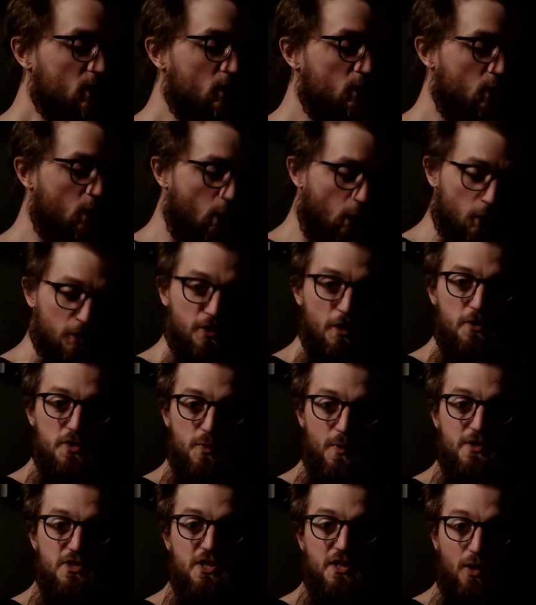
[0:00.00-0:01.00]

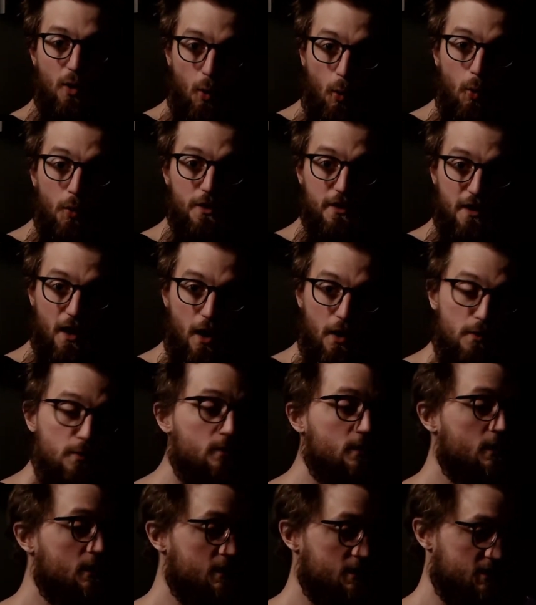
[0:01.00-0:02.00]
auto-switching audio,
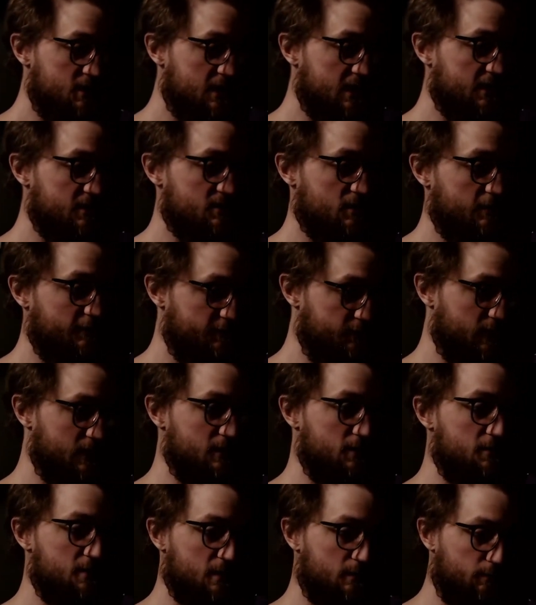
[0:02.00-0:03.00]
seeing as I've been
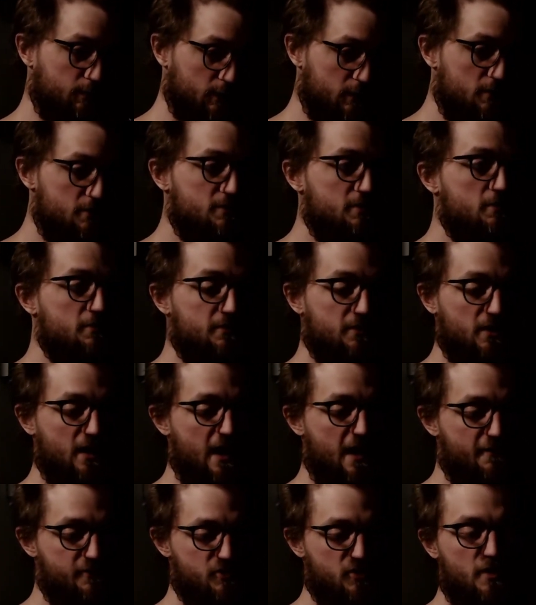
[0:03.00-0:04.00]
using Bluetooth and I
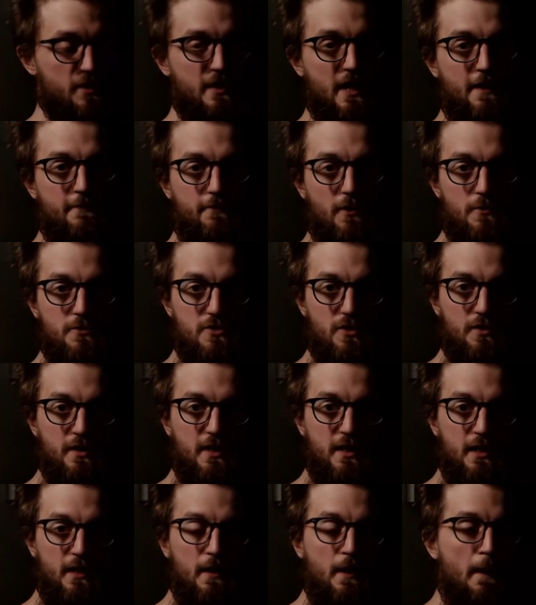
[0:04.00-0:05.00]
have tried headphones on
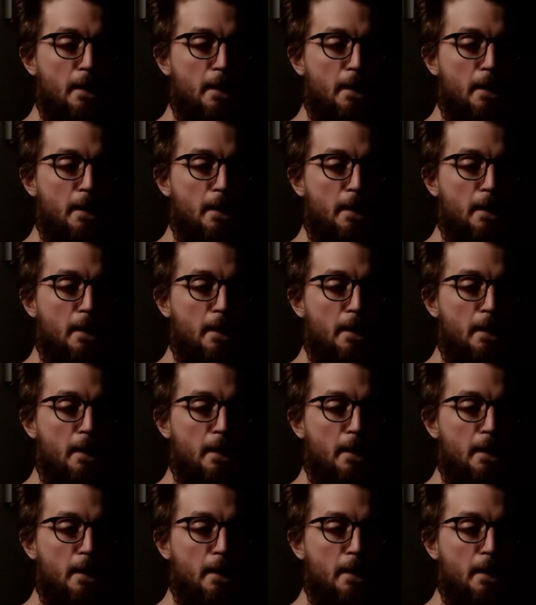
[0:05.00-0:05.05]
here,